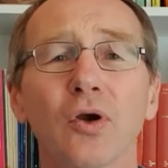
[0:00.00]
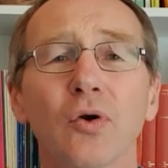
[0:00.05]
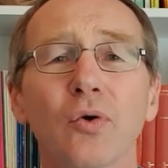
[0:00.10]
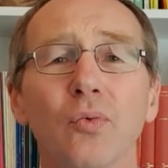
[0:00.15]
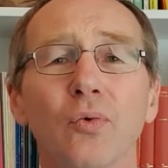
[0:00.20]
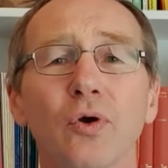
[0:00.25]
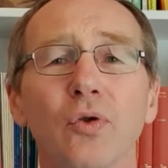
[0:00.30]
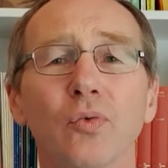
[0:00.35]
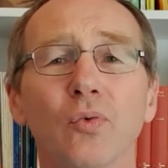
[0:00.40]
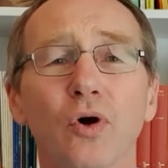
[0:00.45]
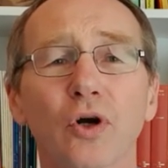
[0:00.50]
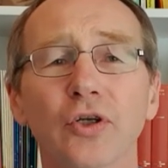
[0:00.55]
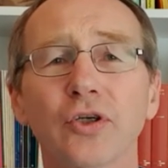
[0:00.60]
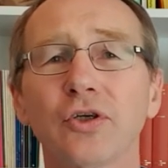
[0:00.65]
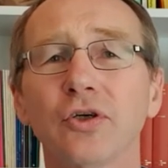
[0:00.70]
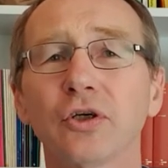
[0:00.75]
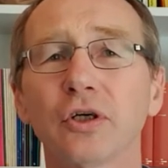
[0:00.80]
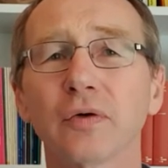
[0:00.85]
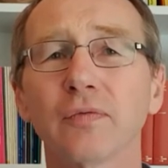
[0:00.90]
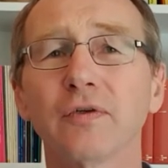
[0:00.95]
with what
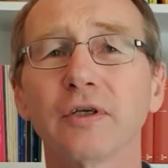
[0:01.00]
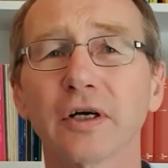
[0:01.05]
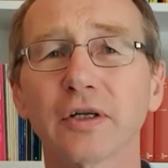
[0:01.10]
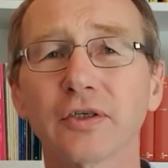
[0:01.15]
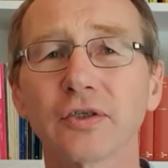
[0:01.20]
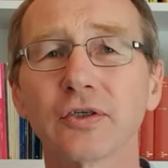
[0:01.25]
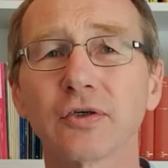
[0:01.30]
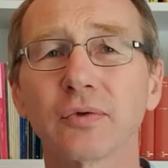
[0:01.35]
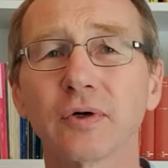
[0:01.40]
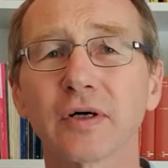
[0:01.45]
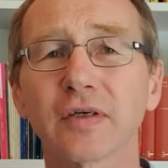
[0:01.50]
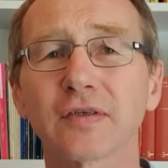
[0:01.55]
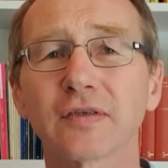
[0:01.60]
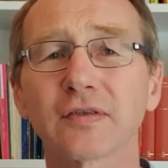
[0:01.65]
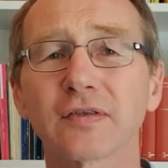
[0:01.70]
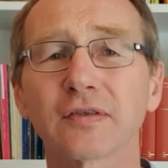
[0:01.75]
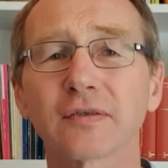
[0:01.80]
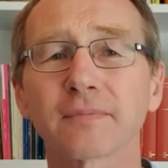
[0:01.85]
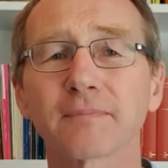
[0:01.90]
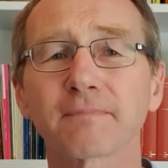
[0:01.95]
you have done to
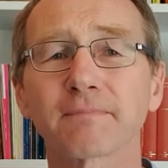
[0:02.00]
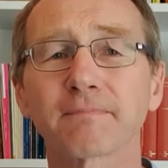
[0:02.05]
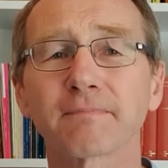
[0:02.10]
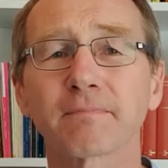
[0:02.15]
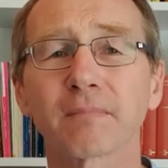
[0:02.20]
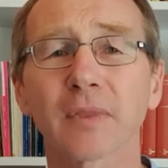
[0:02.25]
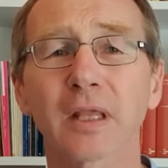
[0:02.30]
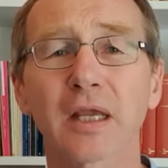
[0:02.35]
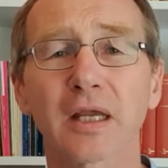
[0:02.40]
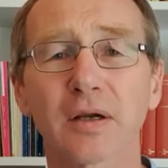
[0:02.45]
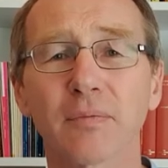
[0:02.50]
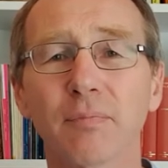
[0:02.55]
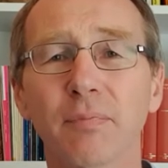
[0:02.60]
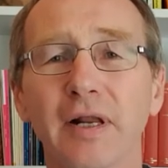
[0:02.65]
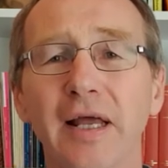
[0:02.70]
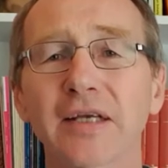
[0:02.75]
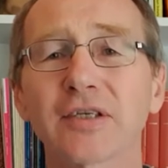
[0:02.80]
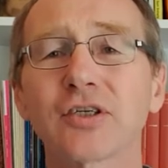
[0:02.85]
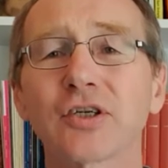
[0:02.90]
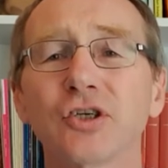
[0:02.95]
us.
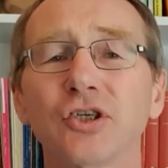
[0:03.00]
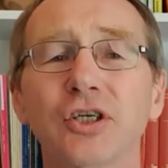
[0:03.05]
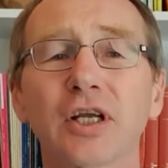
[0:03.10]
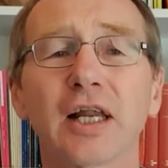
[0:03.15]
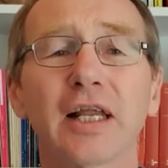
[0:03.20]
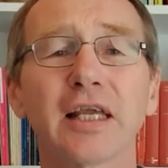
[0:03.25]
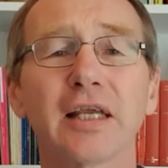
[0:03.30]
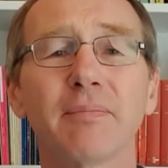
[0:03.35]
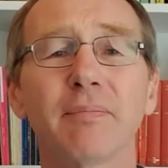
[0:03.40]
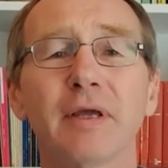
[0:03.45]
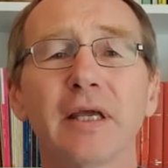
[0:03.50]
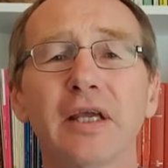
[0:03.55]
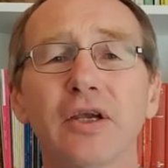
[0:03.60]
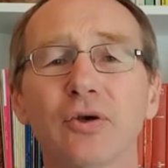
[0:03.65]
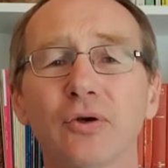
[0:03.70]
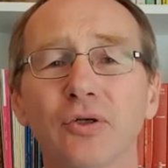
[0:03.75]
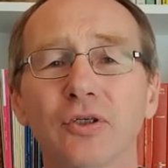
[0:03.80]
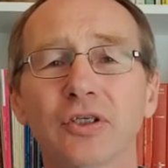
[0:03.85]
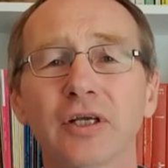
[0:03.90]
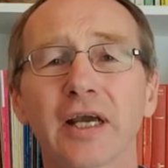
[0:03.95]
Blessed shall he be
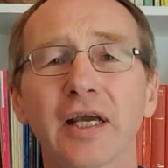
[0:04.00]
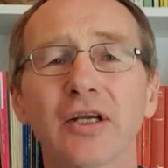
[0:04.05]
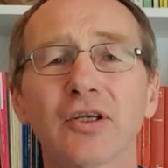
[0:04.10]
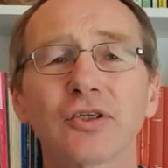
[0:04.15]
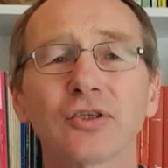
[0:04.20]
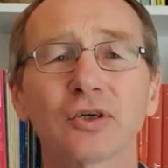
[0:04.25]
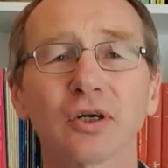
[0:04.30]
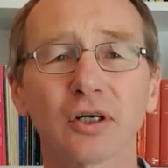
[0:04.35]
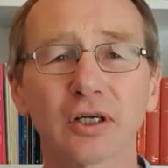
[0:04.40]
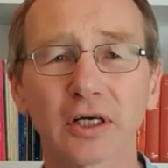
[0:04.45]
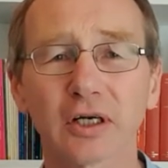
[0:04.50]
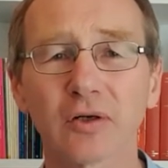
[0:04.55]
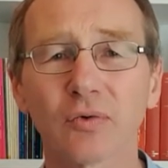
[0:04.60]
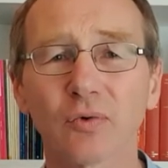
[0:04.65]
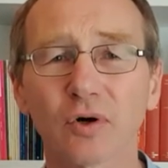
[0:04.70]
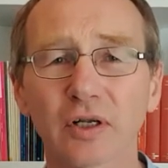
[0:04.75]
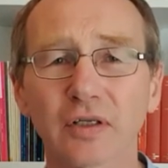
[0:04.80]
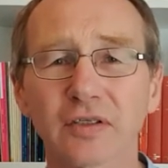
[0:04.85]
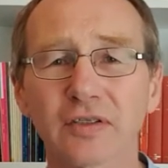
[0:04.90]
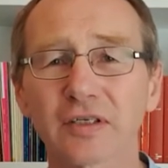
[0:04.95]
who takes your little
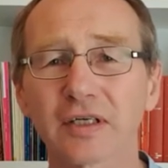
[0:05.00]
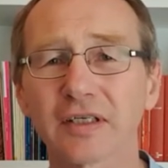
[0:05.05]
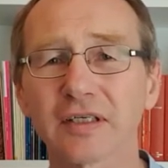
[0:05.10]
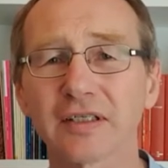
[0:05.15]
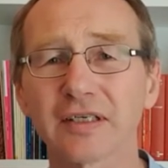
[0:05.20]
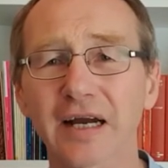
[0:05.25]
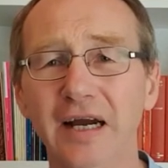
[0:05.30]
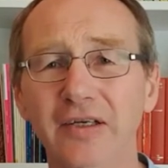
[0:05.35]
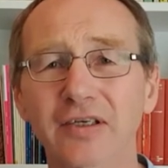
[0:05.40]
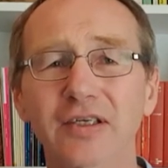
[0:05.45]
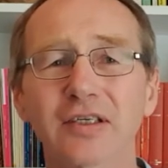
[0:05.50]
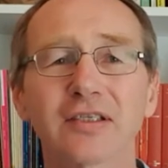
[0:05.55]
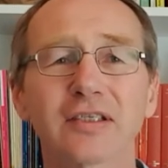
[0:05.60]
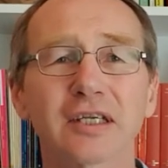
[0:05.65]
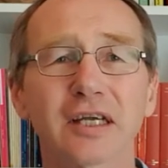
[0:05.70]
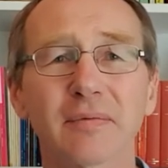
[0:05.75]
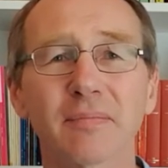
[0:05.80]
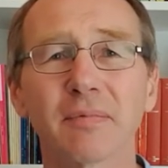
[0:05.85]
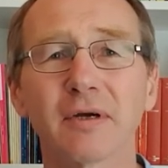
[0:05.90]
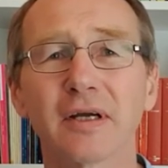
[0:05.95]
ones and dashes
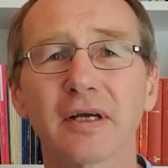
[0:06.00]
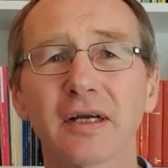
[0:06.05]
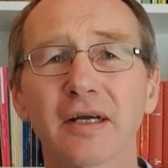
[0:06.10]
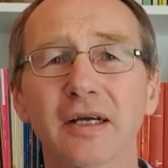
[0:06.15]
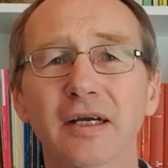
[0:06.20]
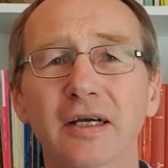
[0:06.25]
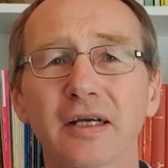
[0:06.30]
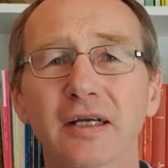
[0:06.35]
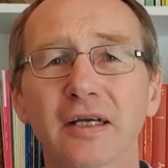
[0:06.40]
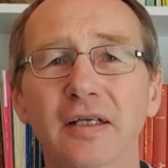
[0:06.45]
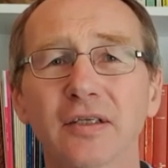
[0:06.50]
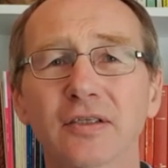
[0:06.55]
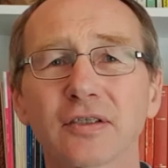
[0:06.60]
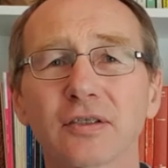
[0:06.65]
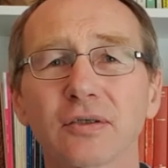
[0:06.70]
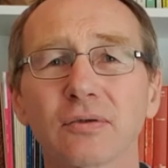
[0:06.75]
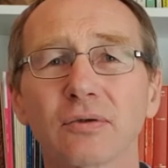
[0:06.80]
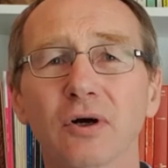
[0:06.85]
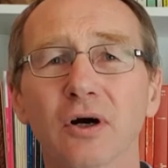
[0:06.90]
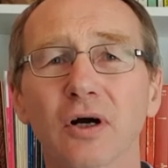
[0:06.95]
them against
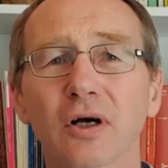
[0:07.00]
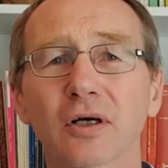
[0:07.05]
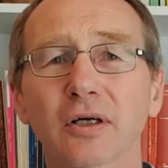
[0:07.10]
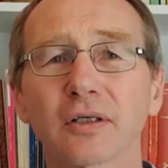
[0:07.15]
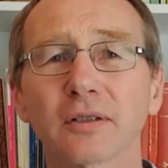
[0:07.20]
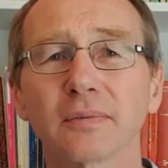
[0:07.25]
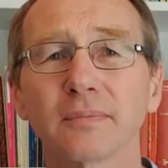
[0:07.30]
the rock.